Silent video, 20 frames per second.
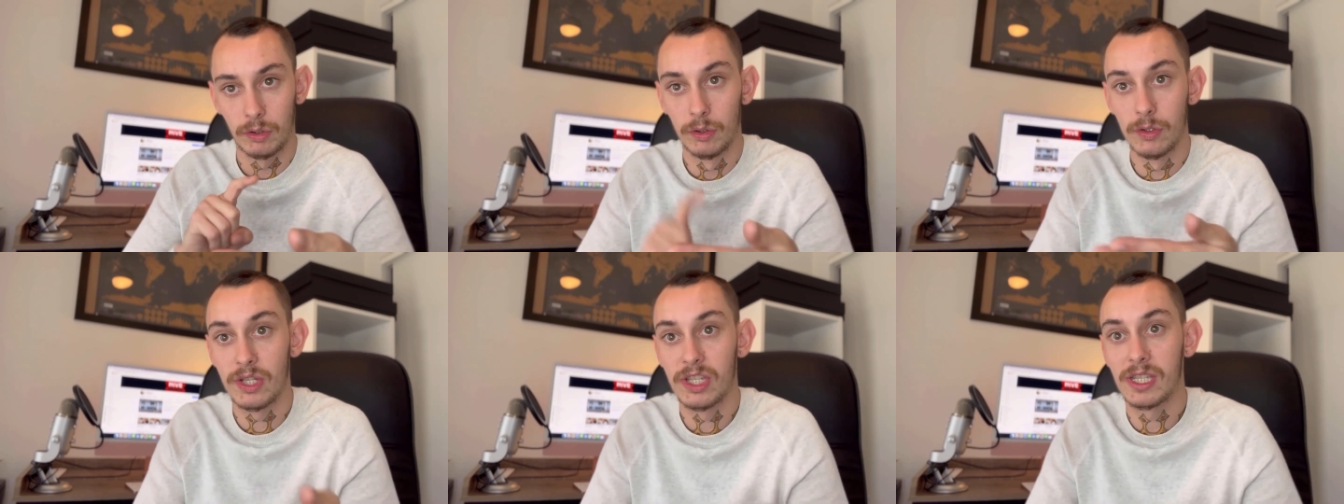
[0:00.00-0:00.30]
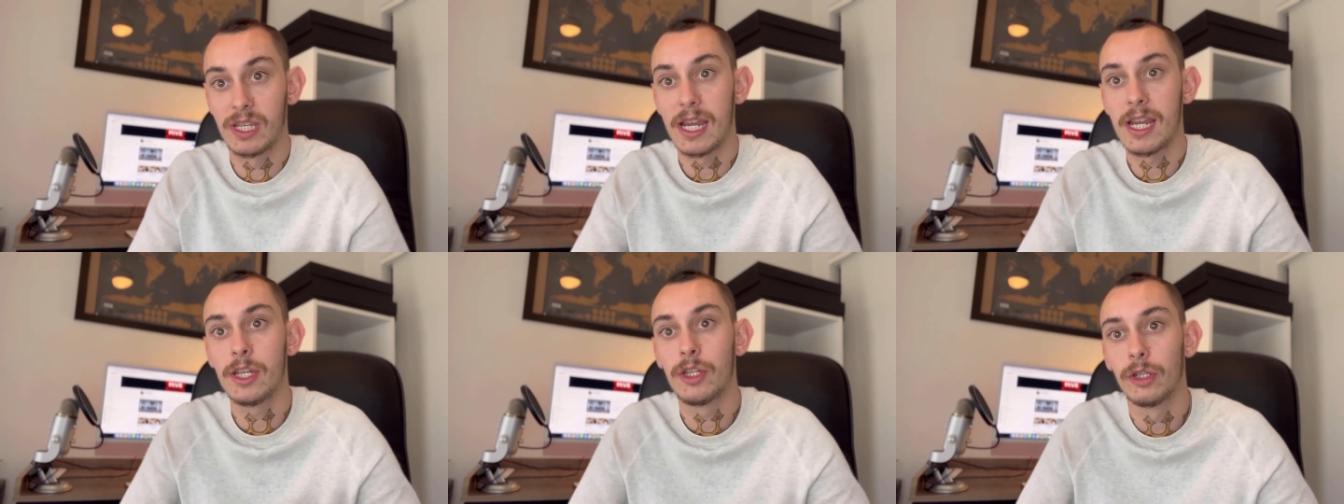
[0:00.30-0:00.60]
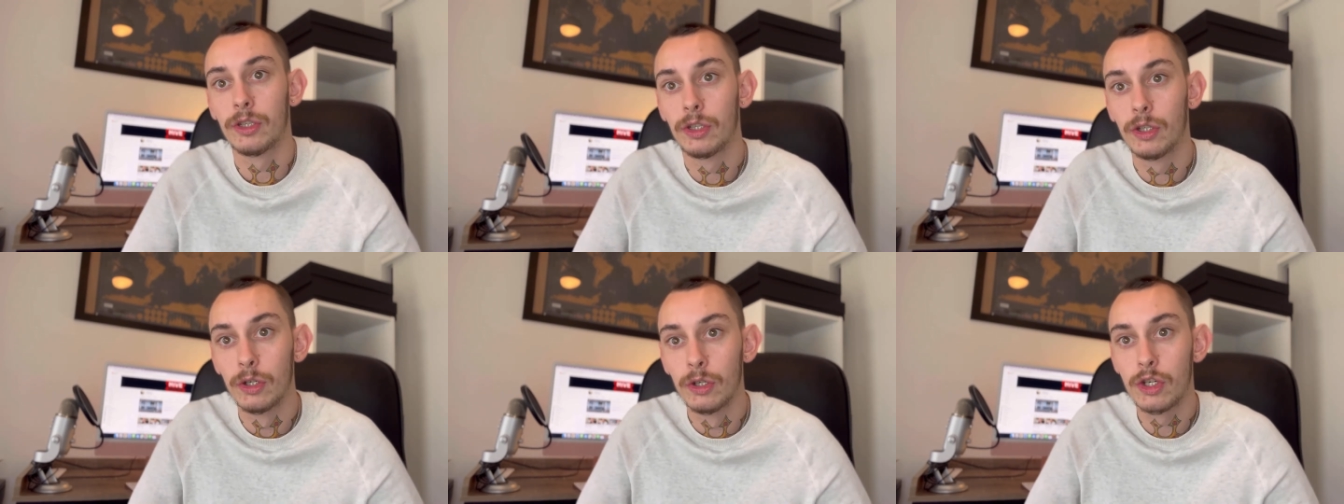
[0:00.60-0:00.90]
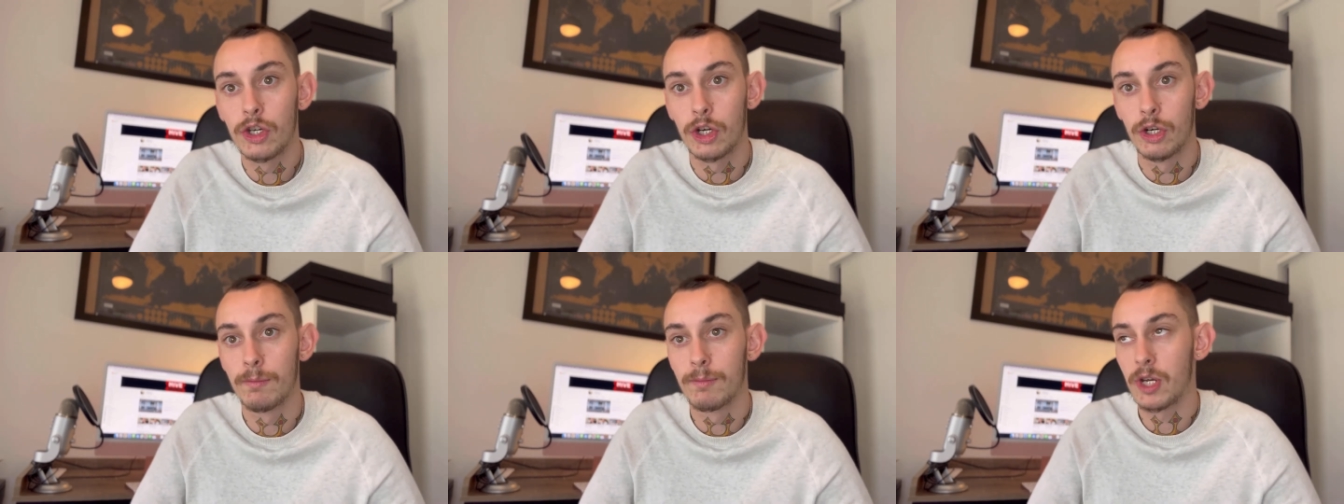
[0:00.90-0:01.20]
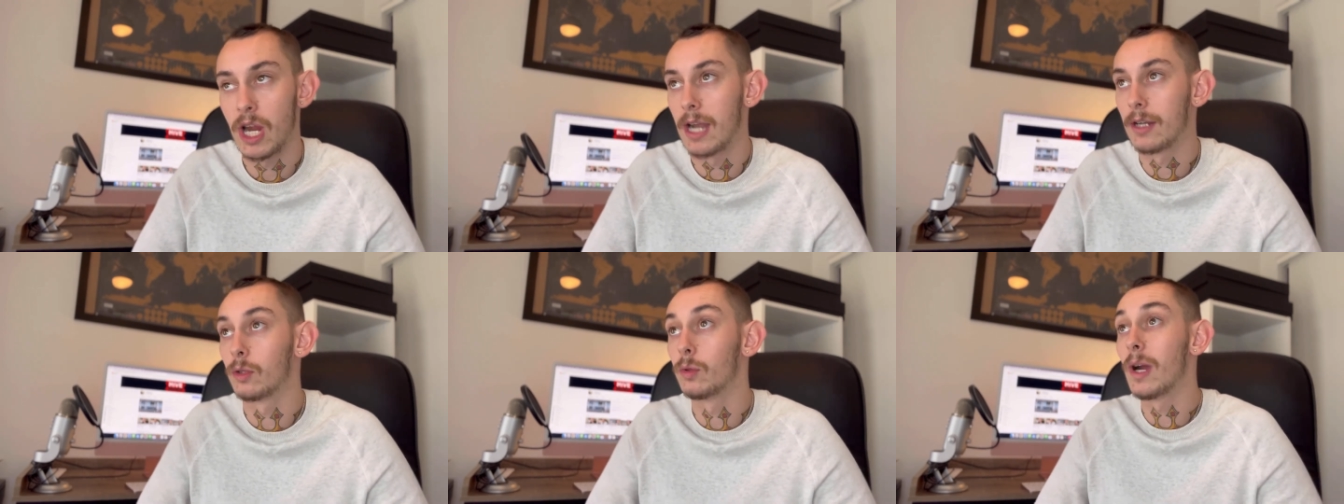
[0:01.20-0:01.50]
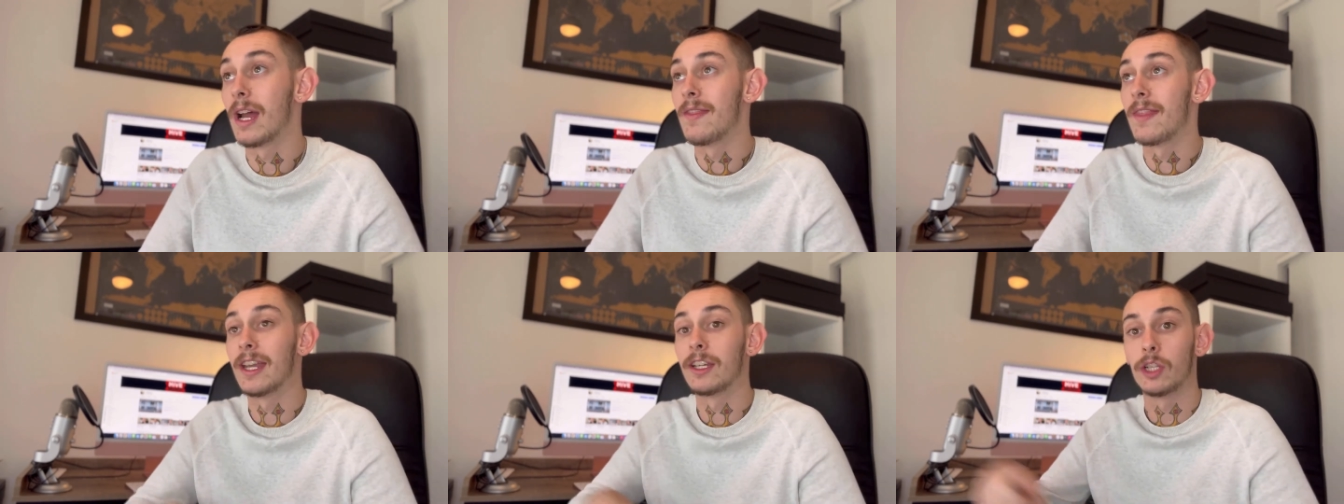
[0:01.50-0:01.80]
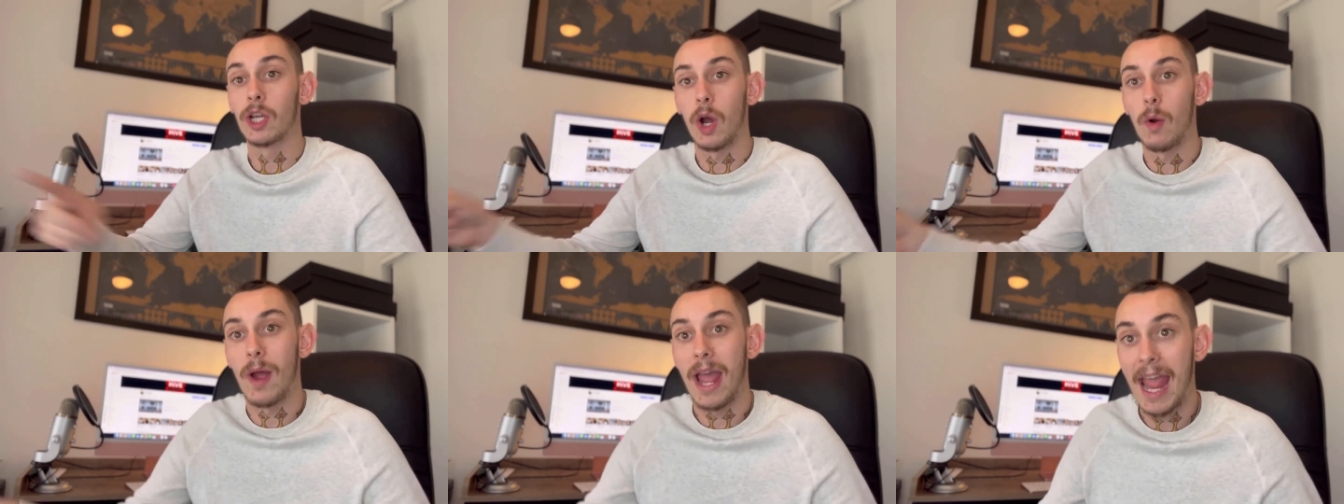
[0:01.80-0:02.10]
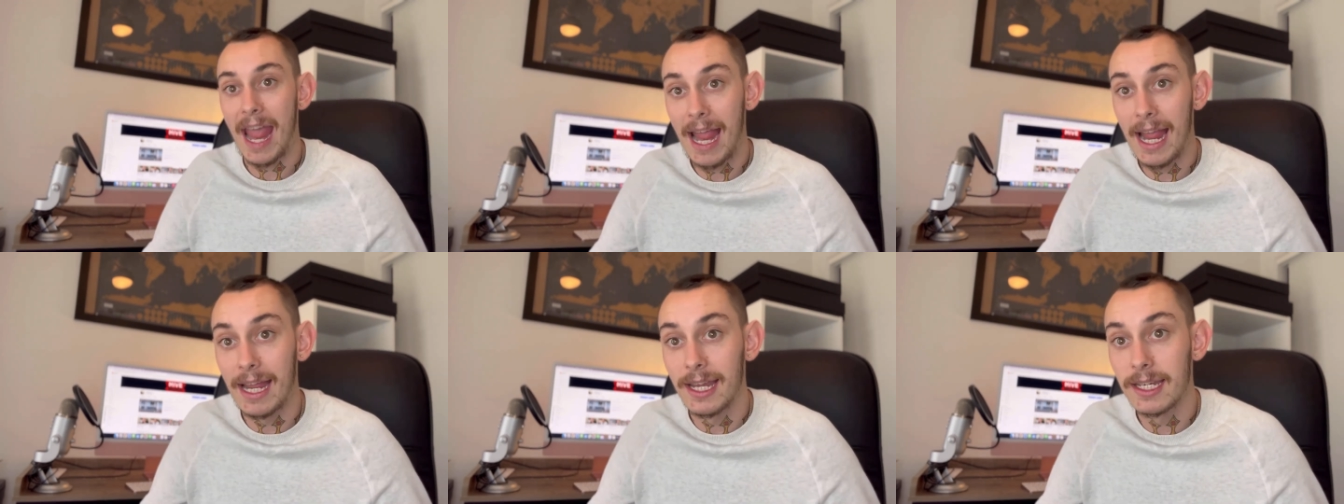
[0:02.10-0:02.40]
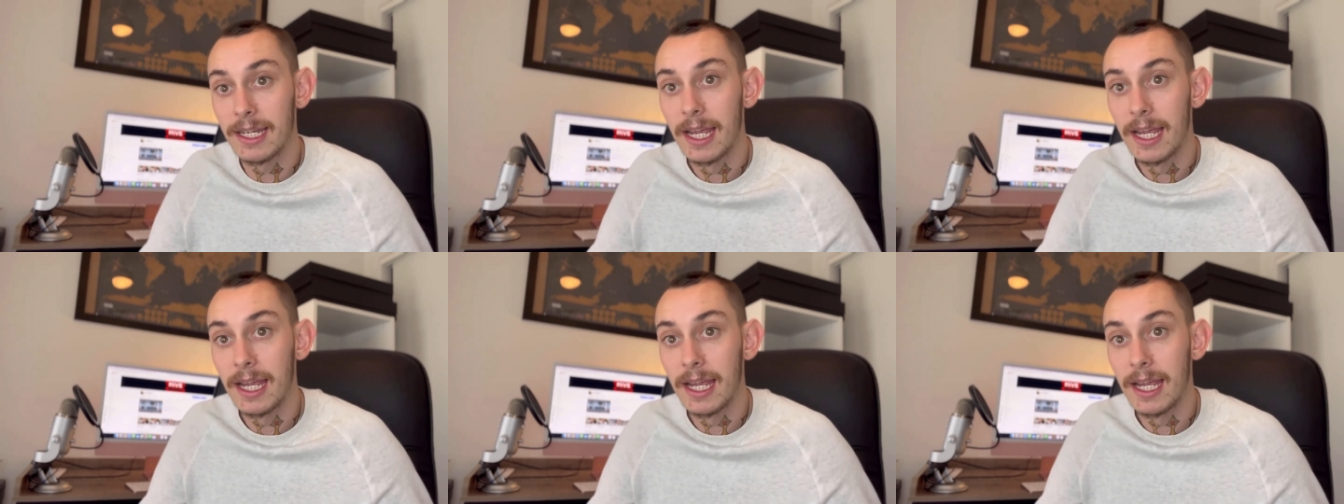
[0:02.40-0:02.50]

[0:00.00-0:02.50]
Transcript: see your YouTube channel, and then go ahead